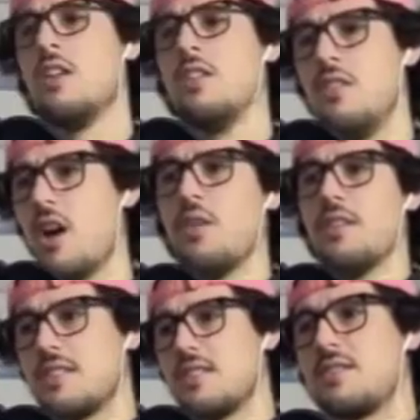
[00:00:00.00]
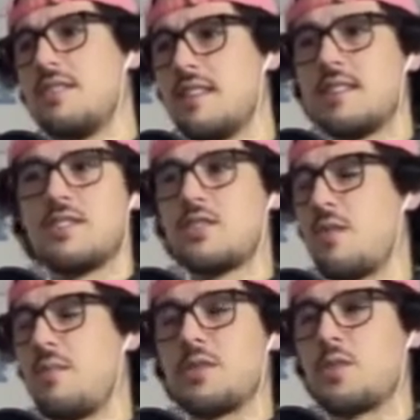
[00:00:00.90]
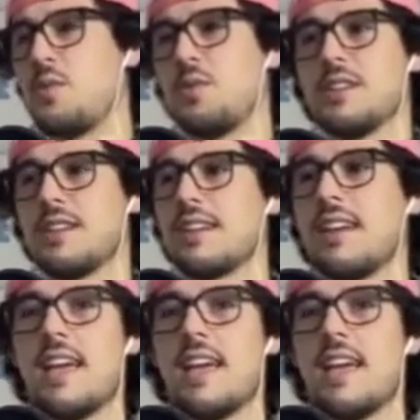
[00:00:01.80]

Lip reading: no, this is so much cooler.